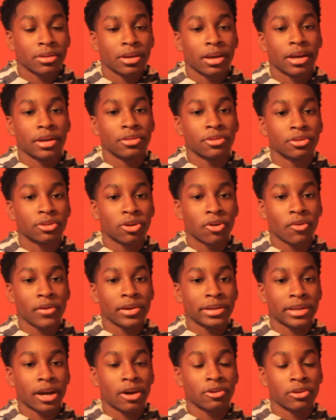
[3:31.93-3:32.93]
and they're
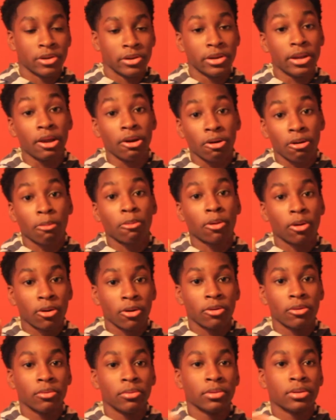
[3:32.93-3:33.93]
going down a narrow
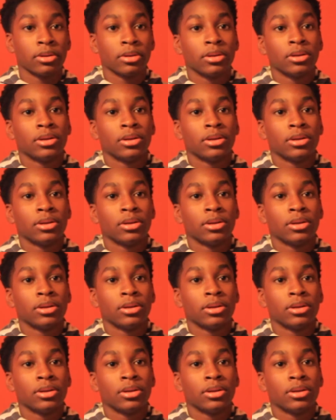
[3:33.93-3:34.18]
road.